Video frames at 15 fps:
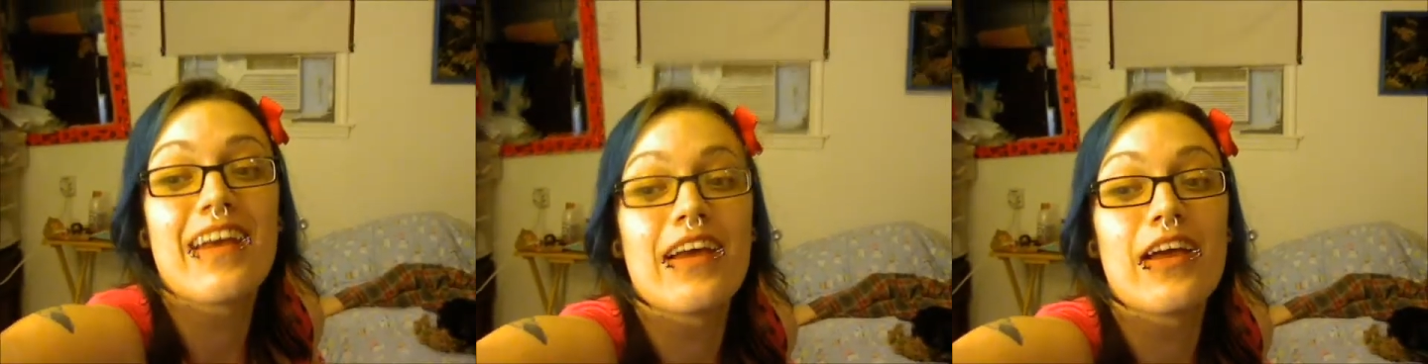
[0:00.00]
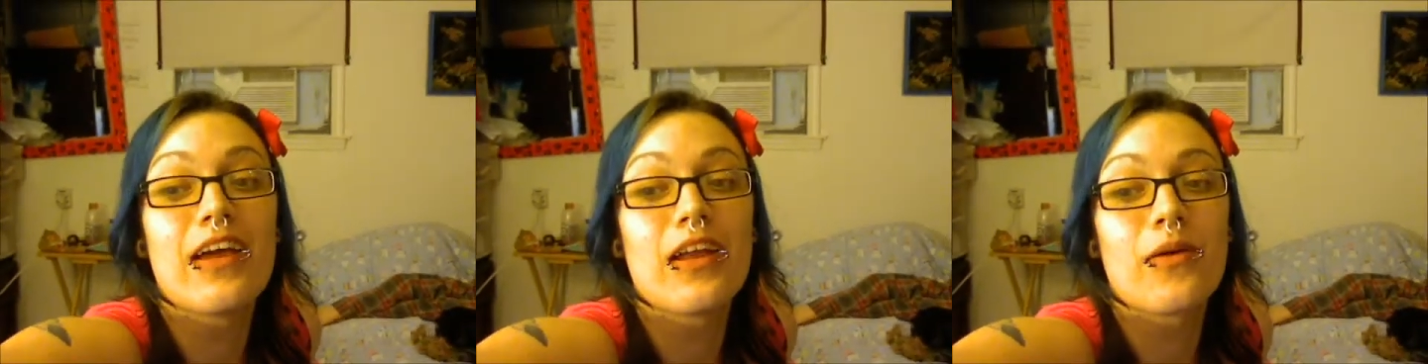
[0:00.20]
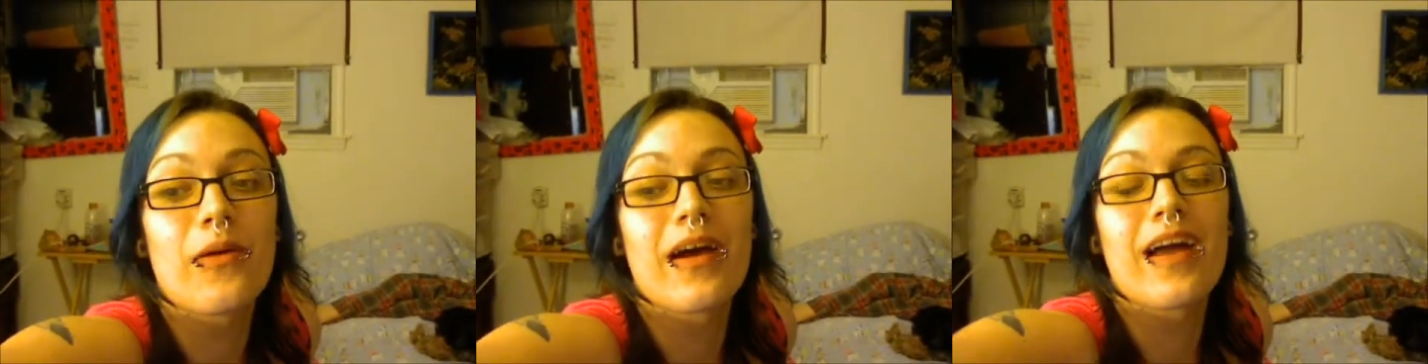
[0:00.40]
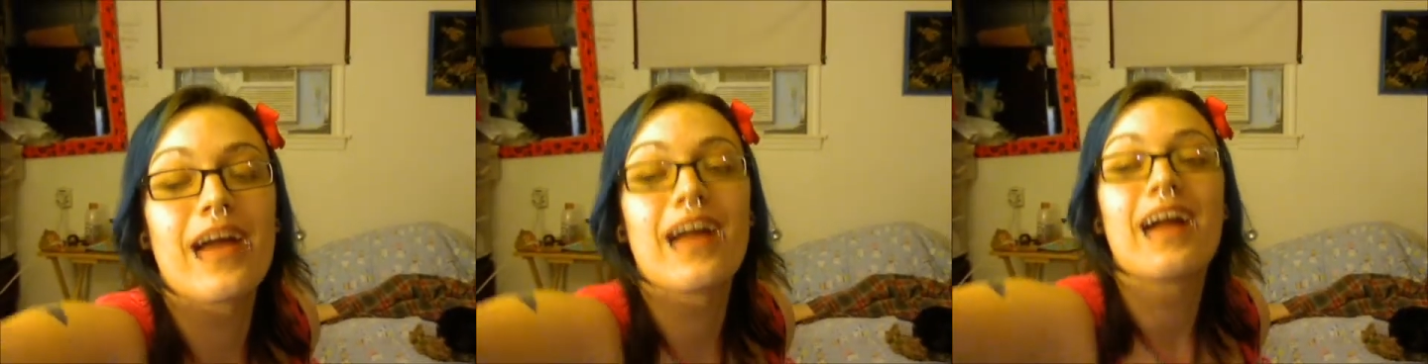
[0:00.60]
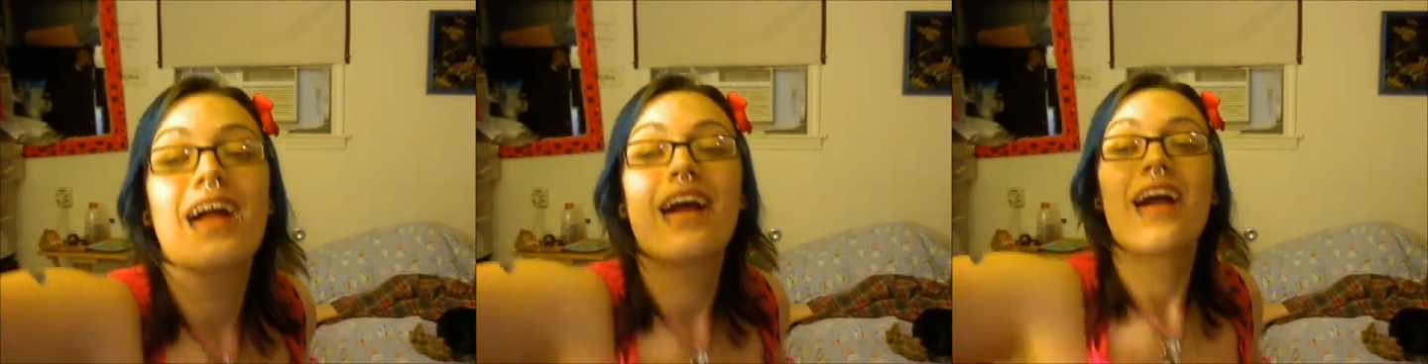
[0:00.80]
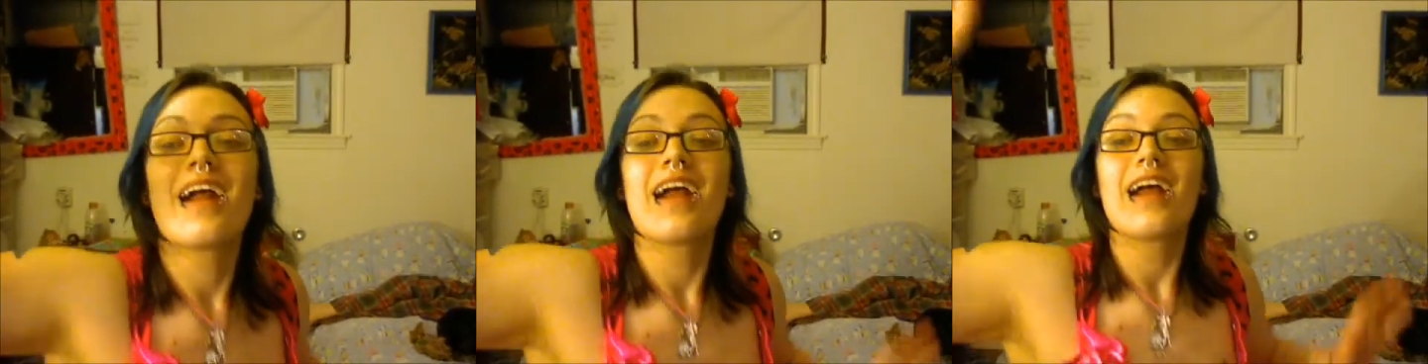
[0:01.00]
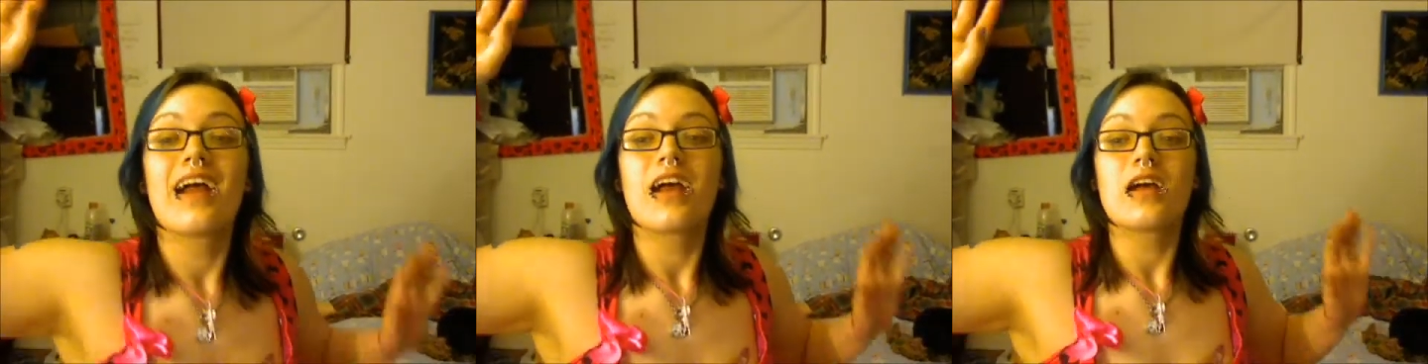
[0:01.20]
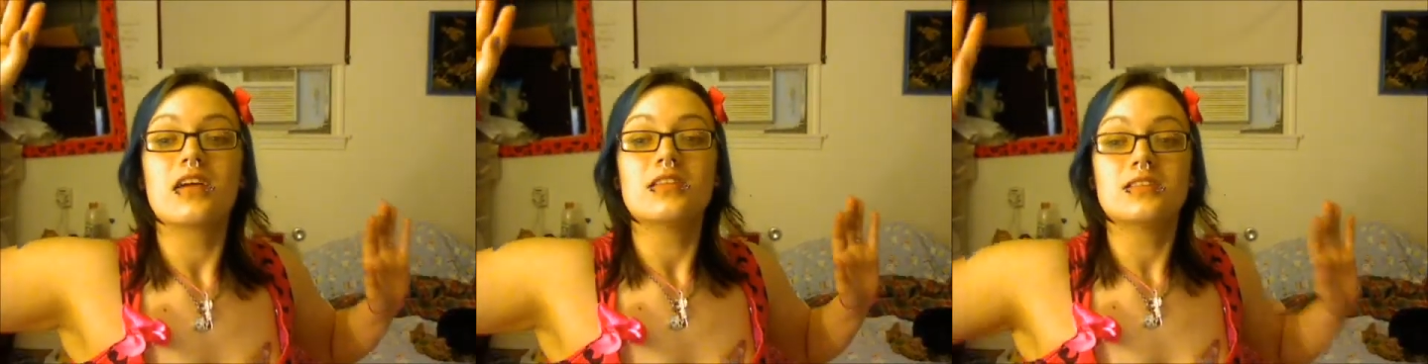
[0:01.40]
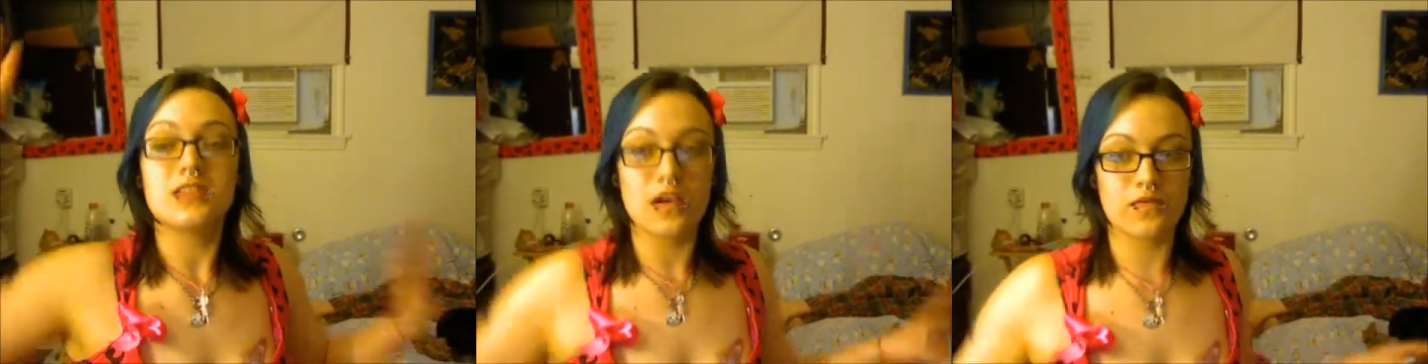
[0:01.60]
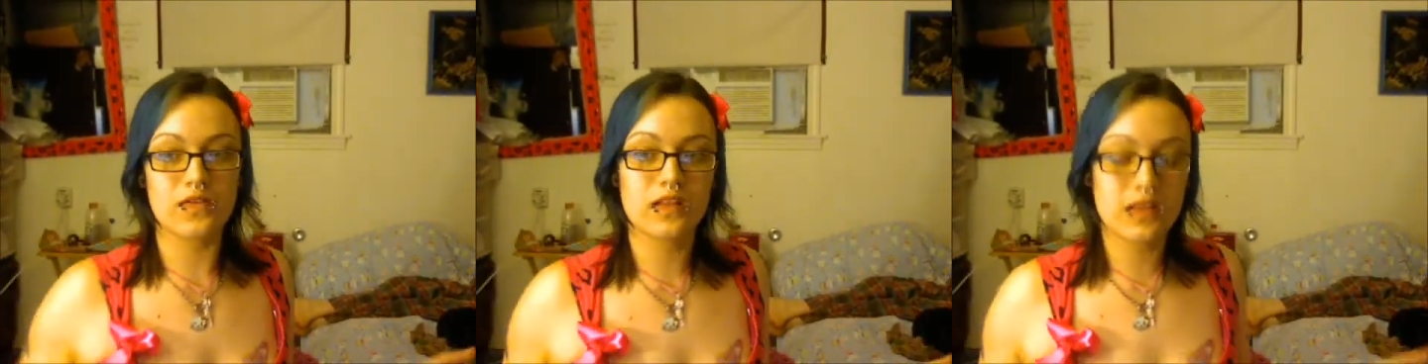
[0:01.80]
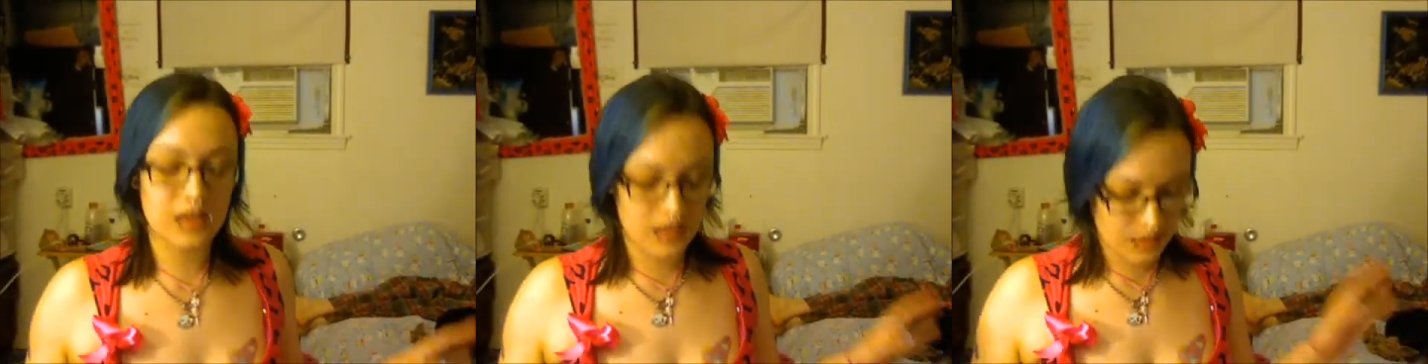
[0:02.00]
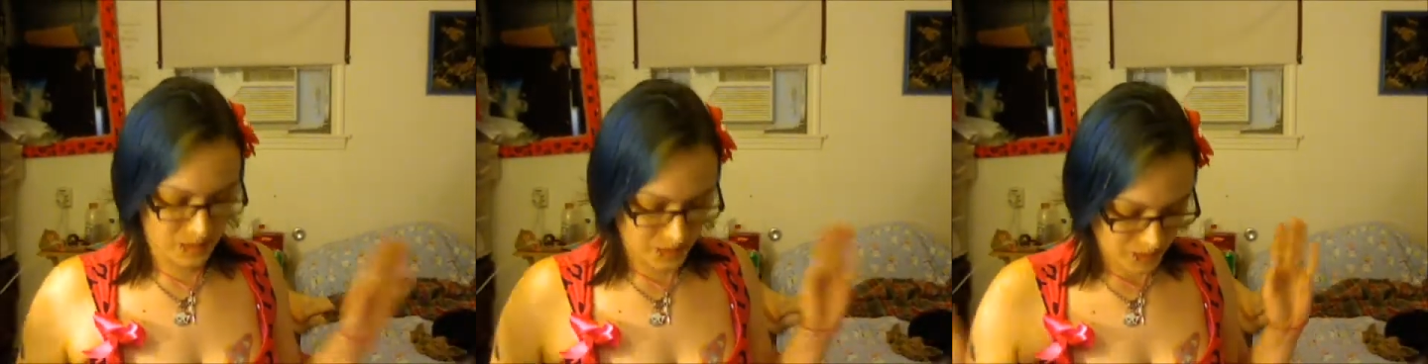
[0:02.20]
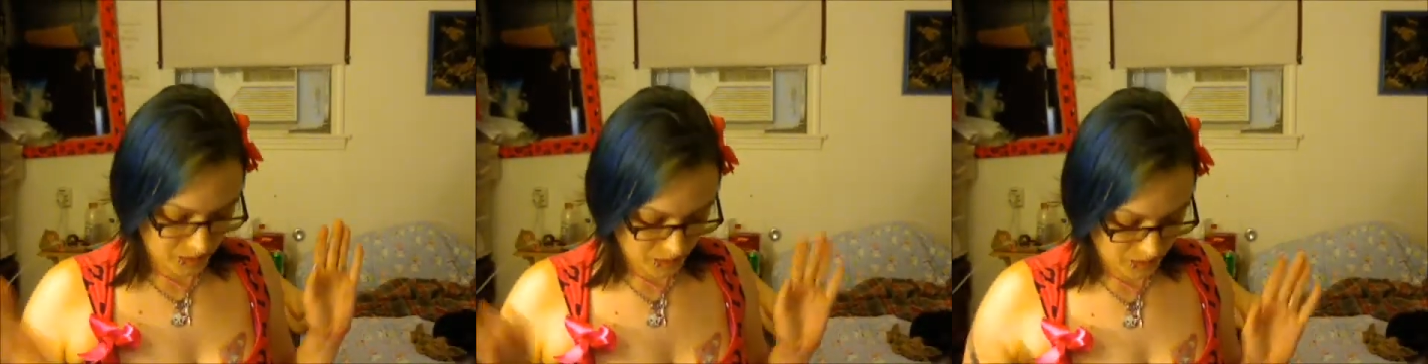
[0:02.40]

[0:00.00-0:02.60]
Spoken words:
Anyway, definitely